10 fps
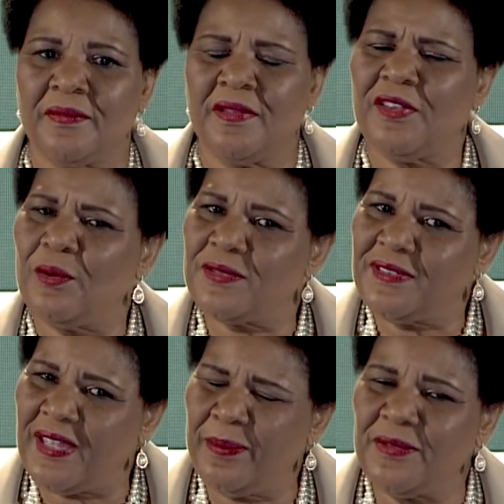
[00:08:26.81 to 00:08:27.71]
Those
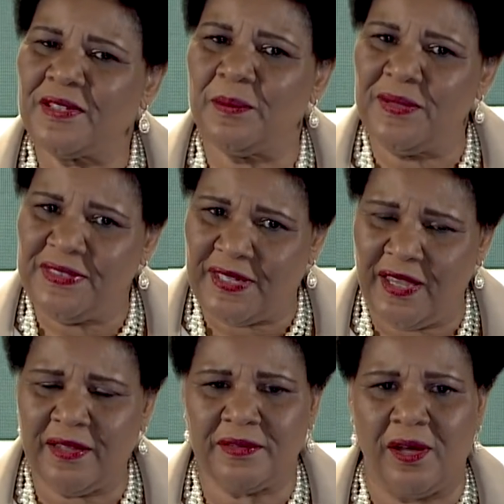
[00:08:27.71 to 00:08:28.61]
labels could be
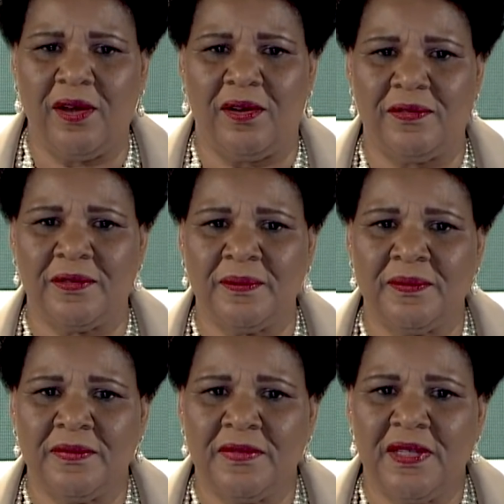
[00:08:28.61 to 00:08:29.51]
taken off,
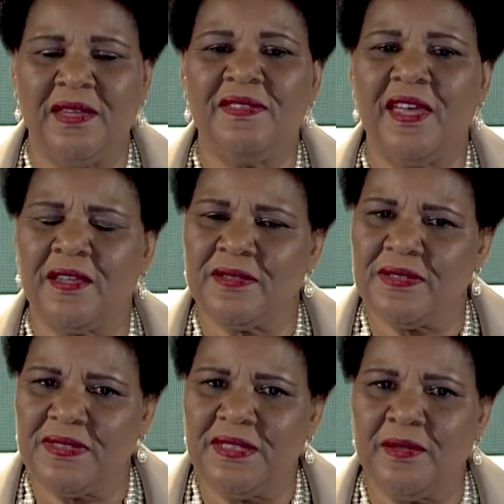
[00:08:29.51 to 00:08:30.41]
and they could
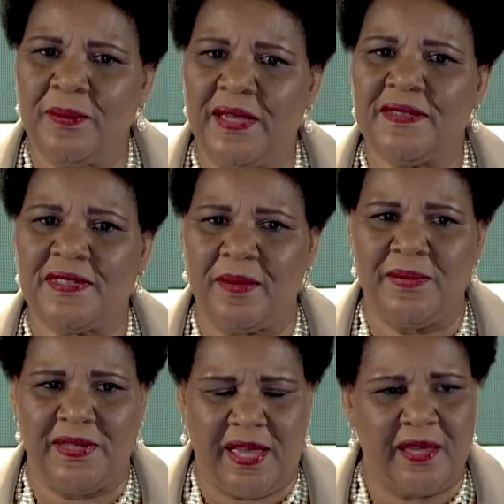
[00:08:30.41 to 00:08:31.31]
still make
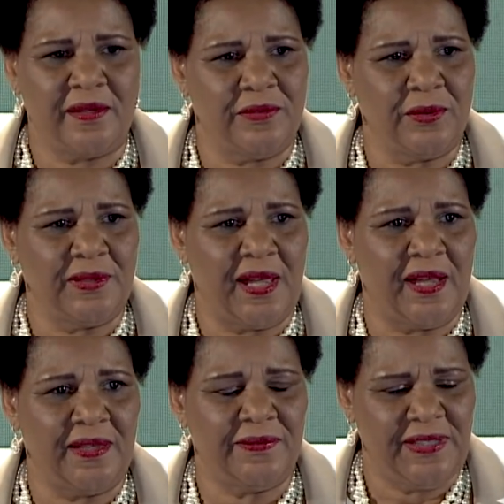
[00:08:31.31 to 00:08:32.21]
something out of their
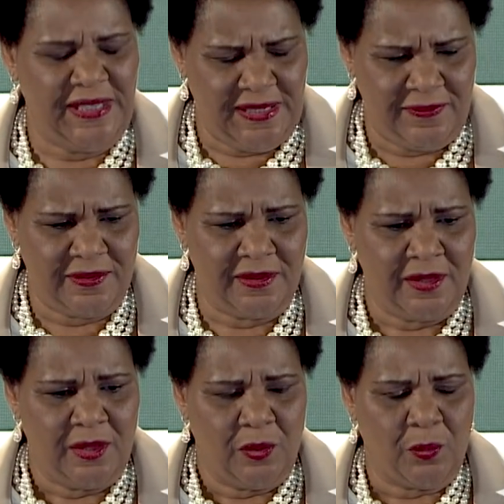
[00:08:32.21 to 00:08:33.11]
life, even
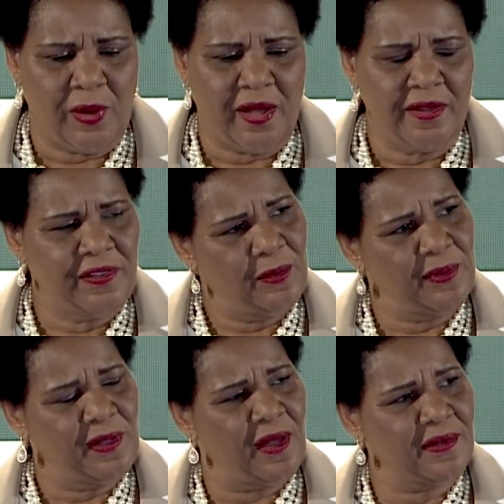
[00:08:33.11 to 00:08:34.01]
while they were
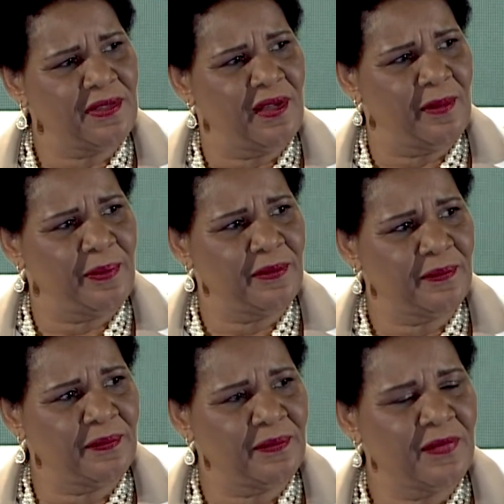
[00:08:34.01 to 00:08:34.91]
locked up.
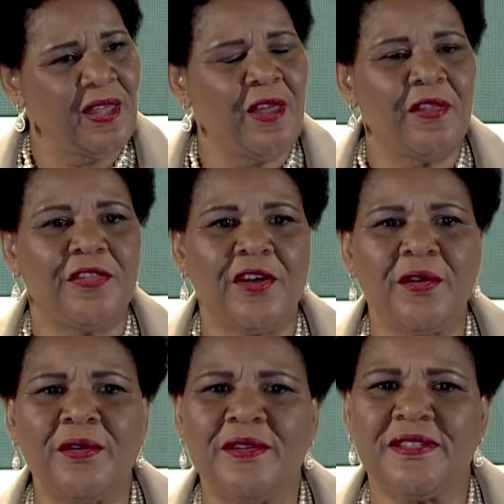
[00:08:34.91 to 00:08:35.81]

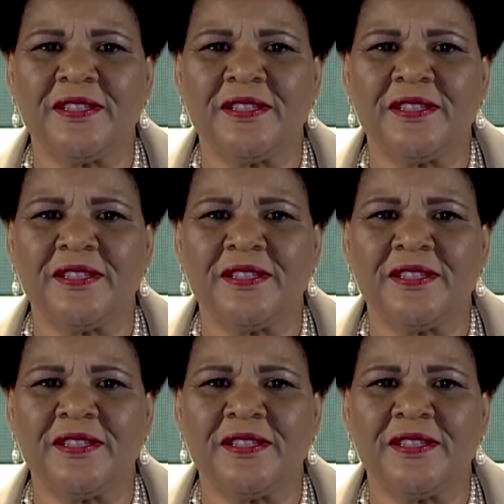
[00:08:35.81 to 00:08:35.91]
Third,